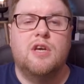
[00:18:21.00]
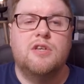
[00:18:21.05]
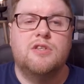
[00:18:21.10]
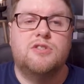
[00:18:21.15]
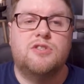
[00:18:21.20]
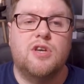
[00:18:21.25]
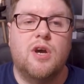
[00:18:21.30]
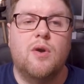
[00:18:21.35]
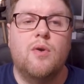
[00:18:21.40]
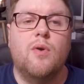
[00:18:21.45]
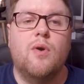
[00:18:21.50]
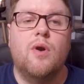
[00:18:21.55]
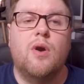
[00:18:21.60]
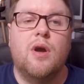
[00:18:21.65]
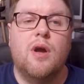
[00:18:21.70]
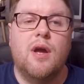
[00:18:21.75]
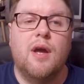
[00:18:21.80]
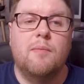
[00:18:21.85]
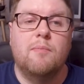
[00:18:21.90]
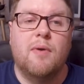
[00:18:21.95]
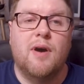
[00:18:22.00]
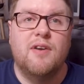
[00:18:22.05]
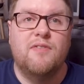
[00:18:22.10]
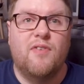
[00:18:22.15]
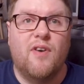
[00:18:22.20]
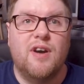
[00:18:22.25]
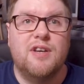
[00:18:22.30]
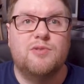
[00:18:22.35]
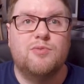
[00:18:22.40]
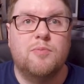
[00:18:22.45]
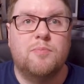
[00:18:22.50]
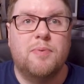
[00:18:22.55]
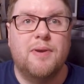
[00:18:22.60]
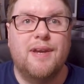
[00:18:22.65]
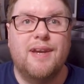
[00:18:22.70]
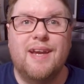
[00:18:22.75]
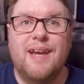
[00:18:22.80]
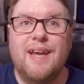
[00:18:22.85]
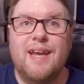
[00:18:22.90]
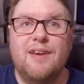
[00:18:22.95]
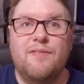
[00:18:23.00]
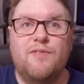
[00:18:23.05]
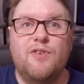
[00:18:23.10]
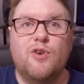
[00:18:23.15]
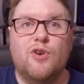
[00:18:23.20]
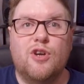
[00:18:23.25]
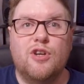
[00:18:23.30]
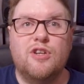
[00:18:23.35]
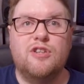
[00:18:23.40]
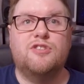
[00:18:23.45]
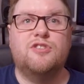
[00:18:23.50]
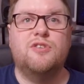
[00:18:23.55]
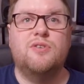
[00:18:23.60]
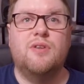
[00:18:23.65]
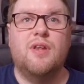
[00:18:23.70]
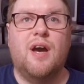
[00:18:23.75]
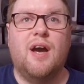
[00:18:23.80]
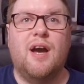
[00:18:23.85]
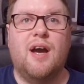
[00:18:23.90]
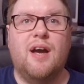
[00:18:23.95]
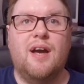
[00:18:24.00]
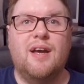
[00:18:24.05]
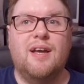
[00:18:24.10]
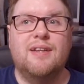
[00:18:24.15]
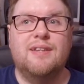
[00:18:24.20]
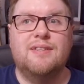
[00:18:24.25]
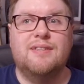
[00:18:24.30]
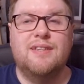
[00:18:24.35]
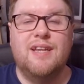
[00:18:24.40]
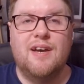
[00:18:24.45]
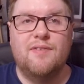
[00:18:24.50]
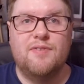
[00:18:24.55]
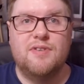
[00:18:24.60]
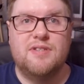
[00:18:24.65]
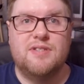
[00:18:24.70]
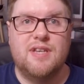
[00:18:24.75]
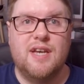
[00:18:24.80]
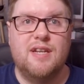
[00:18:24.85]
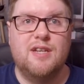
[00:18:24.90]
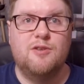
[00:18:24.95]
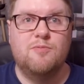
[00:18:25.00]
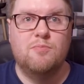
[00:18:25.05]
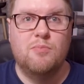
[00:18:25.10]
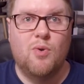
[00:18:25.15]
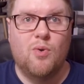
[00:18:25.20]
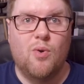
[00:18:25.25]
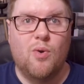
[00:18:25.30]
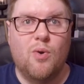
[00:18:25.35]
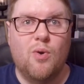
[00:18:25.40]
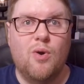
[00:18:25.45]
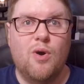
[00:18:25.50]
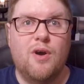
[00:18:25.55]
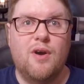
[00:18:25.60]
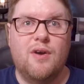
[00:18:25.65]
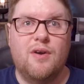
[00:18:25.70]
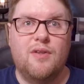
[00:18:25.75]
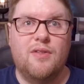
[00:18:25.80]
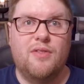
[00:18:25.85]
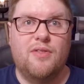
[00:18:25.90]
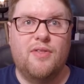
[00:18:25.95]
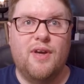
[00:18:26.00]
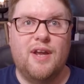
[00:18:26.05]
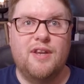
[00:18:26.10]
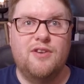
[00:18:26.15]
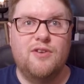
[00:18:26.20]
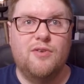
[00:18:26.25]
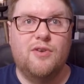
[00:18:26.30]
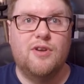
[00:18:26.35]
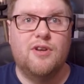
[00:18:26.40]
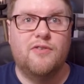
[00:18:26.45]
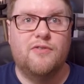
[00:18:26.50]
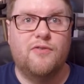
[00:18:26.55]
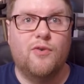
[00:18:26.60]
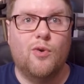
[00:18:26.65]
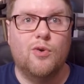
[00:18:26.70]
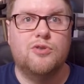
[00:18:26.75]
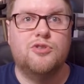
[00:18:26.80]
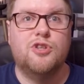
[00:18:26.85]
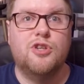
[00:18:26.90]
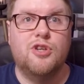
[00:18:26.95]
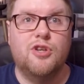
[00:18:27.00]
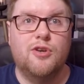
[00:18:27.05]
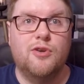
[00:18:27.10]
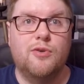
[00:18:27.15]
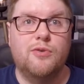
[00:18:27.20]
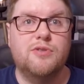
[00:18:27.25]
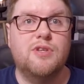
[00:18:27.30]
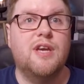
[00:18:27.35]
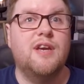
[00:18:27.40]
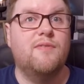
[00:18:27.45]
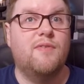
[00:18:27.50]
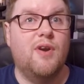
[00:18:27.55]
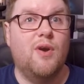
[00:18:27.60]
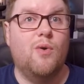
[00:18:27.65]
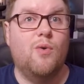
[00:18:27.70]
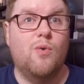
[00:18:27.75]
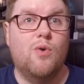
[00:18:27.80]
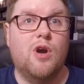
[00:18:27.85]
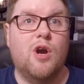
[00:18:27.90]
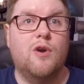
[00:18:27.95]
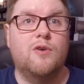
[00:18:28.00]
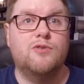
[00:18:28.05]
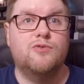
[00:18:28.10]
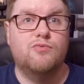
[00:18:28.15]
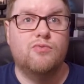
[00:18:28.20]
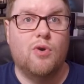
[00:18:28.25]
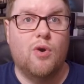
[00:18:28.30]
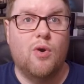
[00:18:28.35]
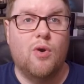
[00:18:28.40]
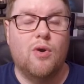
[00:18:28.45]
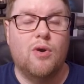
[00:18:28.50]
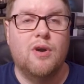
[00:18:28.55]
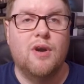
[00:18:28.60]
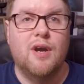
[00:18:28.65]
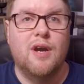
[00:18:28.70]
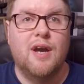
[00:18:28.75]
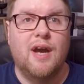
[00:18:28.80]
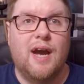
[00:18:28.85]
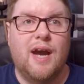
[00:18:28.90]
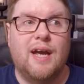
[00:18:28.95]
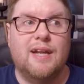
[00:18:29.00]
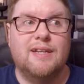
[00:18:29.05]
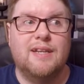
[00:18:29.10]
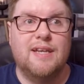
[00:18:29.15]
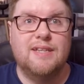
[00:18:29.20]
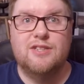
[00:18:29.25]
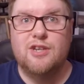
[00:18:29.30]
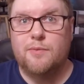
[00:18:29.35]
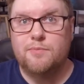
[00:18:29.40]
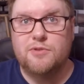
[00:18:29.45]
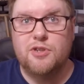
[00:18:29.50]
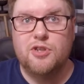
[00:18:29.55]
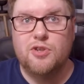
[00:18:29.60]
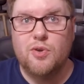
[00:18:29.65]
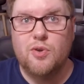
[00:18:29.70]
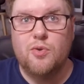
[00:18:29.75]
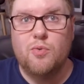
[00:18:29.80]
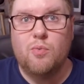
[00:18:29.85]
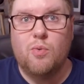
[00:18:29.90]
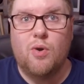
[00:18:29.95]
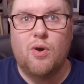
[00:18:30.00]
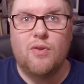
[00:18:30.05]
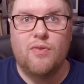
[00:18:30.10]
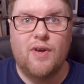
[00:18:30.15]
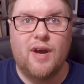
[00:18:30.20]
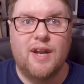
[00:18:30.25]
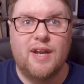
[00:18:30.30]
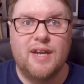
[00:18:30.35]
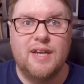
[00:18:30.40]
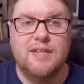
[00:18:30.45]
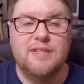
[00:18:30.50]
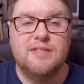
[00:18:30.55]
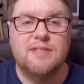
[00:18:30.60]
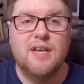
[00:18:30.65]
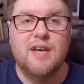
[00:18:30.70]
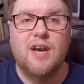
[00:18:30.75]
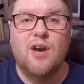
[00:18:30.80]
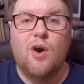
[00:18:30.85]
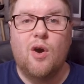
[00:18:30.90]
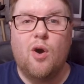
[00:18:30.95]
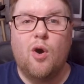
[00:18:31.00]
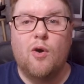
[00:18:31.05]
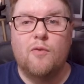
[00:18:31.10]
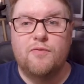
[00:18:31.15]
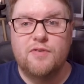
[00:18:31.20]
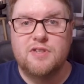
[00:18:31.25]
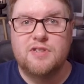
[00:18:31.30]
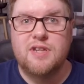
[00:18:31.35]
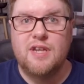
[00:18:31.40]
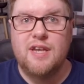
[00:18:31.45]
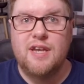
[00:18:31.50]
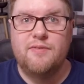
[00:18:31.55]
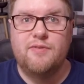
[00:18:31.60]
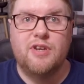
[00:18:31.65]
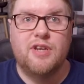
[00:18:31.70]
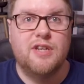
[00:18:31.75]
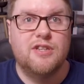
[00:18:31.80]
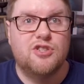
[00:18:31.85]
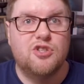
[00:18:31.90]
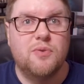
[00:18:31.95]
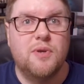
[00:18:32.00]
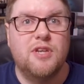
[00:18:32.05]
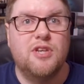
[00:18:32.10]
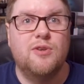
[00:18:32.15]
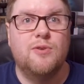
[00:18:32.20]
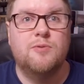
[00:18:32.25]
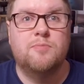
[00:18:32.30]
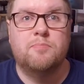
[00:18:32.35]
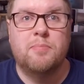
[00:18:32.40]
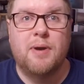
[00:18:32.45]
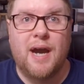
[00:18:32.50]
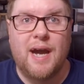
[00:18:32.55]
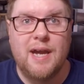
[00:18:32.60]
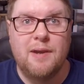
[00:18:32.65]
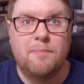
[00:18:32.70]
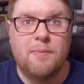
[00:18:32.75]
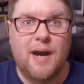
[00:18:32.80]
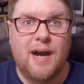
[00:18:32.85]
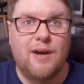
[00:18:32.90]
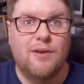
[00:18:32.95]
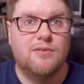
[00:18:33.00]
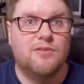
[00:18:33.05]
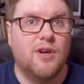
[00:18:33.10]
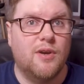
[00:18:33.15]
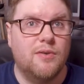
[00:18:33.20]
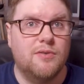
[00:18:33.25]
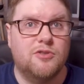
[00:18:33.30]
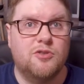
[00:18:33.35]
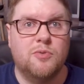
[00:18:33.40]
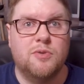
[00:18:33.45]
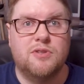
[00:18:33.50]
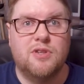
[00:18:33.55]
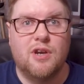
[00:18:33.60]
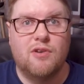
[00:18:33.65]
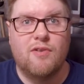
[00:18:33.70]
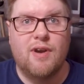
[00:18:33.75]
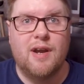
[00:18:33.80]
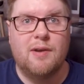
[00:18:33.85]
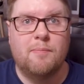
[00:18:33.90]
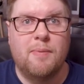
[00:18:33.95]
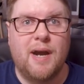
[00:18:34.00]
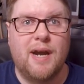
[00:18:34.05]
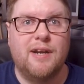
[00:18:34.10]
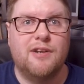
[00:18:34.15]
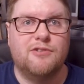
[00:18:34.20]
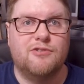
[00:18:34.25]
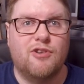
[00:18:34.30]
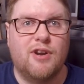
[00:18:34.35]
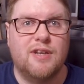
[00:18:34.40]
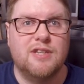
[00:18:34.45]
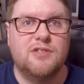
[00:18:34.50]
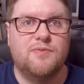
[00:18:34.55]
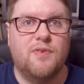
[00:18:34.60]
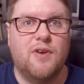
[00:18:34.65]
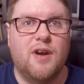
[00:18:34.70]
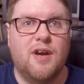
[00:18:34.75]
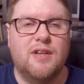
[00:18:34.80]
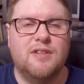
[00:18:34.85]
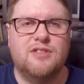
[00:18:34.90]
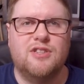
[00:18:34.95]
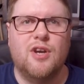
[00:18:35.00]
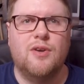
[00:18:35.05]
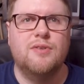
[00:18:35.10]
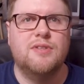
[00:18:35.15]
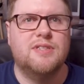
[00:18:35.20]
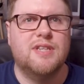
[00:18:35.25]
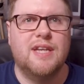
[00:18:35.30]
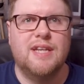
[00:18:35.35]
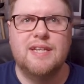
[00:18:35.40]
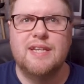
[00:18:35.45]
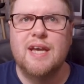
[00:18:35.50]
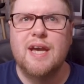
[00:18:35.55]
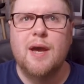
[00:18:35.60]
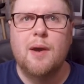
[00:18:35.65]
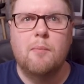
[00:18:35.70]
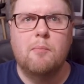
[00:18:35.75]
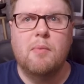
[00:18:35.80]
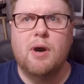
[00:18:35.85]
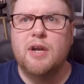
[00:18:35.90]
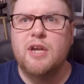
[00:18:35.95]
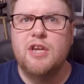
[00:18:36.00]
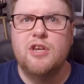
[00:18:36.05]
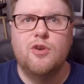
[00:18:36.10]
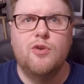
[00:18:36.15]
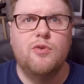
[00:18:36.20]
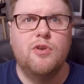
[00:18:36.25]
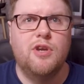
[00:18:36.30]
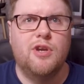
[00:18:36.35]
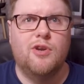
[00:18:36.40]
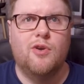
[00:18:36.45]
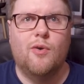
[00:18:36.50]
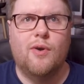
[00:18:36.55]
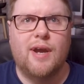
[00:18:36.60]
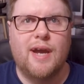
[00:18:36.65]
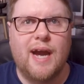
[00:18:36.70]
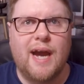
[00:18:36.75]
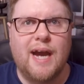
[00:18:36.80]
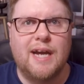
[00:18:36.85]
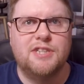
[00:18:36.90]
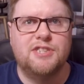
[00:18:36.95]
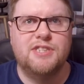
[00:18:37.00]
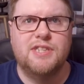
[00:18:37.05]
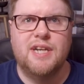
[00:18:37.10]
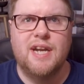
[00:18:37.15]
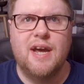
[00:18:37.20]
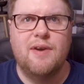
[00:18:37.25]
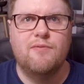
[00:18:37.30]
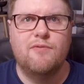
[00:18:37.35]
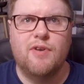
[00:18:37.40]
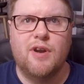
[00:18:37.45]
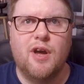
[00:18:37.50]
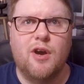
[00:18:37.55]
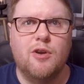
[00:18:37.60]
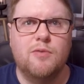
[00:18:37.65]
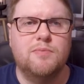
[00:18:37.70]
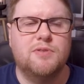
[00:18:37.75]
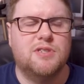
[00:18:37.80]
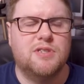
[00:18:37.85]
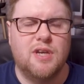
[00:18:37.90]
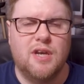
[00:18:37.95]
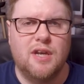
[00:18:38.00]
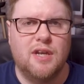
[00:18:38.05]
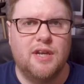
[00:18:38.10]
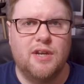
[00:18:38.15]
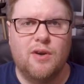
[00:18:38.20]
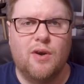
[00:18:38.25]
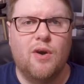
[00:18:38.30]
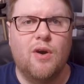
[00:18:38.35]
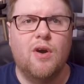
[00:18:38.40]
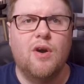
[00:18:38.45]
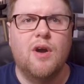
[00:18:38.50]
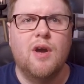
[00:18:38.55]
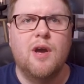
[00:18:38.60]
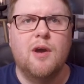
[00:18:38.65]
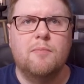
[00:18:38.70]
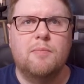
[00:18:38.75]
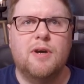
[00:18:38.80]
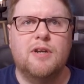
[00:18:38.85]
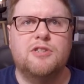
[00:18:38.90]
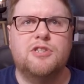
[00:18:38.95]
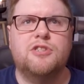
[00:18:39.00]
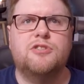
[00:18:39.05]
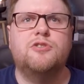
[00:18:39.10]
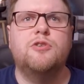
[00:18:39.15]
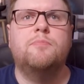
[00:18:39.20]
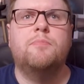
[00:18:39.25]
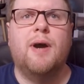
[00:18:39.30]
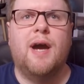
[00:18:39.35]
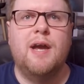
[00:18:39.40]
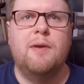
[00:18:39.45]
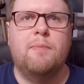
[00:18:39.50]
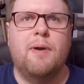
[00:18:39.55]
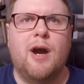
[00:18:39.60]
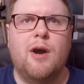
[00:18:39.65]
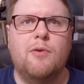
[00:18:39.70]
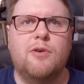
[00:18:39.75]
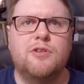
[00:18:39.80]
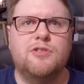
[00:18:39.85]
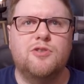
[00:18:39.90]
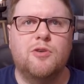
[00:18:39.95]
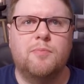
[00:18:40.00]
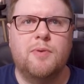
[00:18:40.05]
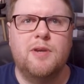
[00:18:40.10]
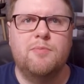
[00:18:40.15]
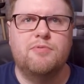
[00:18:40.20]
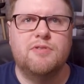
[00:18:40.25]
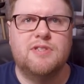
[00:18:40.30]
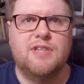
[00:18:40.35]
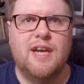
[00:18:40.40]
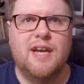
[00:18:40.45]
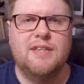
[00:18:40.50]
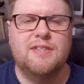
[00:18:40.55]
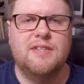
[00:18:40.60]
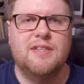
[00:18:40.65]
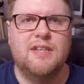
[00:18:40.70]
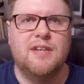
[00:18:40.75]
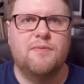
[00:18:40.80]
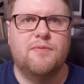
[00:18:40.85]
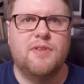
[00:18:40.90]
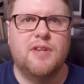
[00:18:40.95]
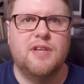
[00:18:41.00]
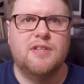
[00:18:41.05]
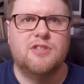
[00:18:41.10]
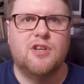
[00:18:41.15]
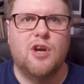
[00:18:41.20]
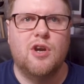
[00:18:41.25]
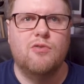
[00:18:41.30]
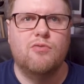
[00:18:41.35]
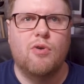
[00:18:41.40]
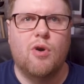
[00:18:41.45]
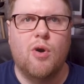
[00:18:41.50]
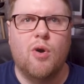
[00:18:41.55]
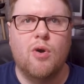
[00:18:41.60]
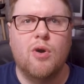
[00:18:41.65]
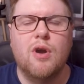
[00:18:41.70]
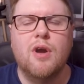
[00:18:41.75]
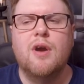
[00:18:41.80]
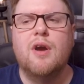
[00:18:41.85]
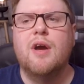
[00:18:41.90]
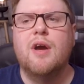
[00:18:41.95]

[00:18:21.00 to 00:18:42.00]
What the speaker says: So my advice would be, if you're going to do that, never send more than you can afford to lose if it all goes wrong, and it's up to you what that is. Obviously, if you're going to do it, use PayPal. Don't do a direct bank transfer, and don't send money union or cash in an envelope, certainly not. But just do PayPal because you'll be protected, and if things go wrong,